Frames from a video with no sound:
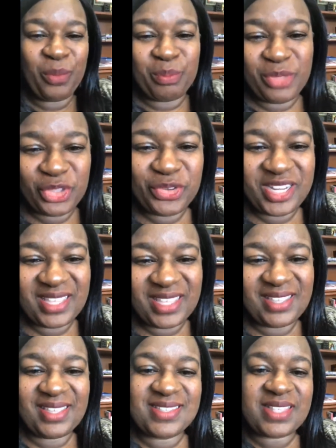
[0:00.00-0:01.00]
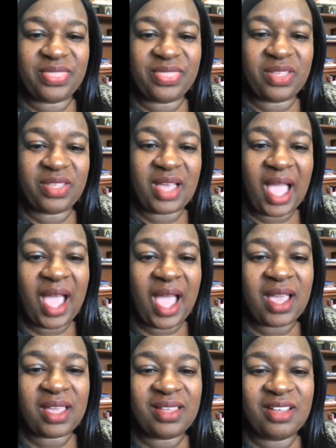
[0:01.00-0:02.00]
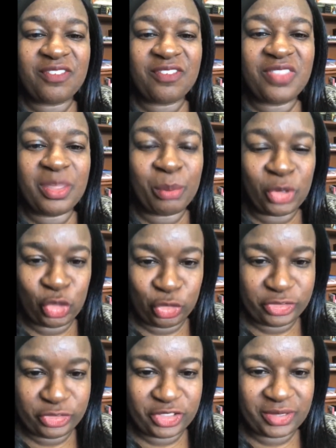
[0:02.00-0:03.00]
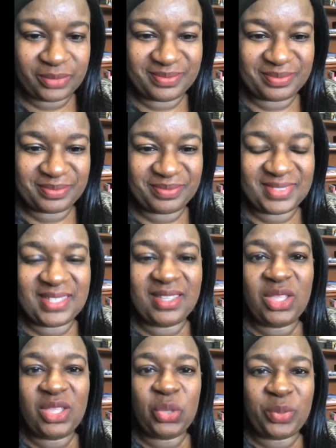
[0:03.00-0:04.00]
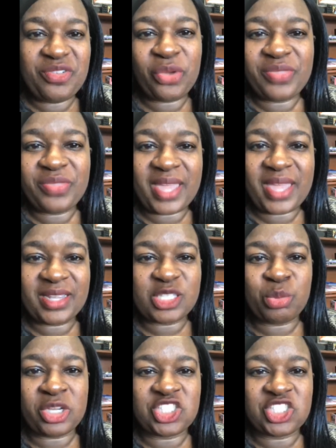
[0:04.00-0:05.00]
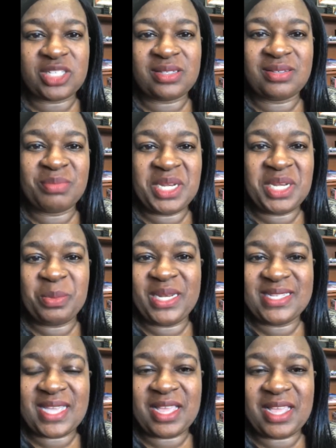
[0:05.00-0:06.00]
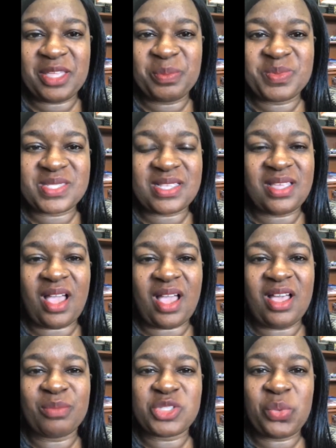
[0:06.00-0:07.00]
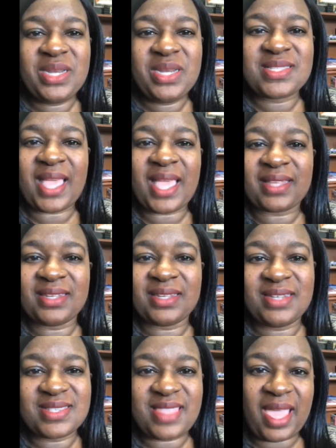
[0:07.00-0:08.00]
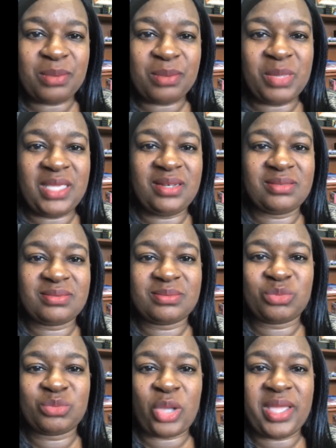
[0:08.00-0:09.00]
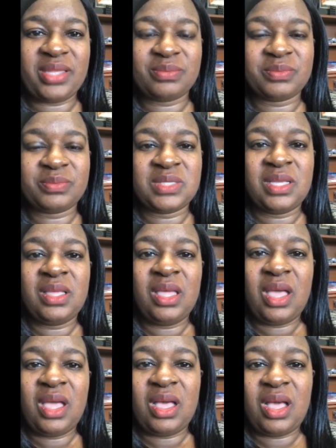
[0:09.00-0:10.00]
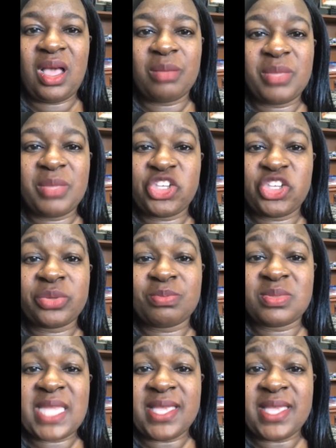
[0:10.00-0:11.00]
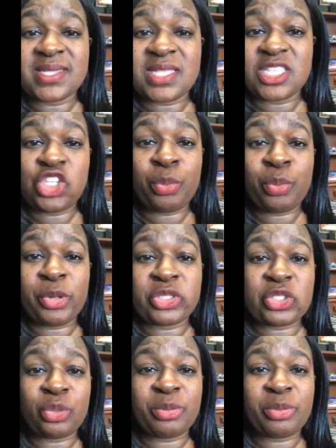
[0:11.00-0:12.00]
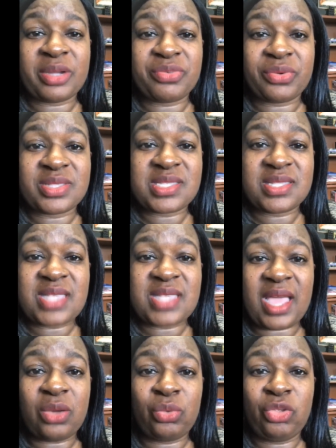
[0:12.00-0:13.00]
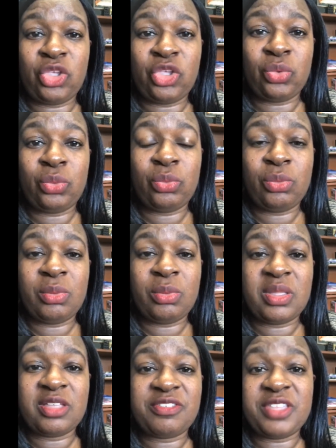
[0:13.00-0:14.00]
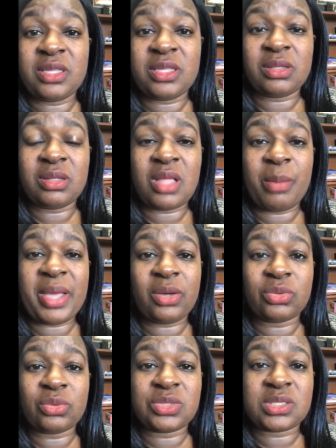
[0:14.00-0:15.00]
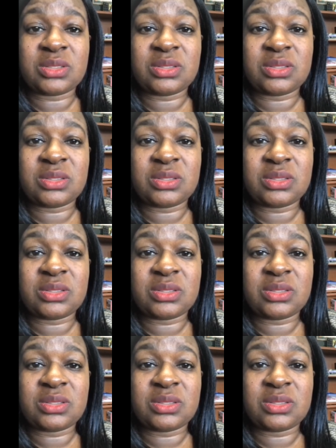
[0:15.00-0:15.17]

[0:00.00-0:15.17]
Beauty is in the eye of the beholder. We've heard that expression many, many times. So what exactly does that mean, right? It's your taste. It's your personal preference. It's how you feel about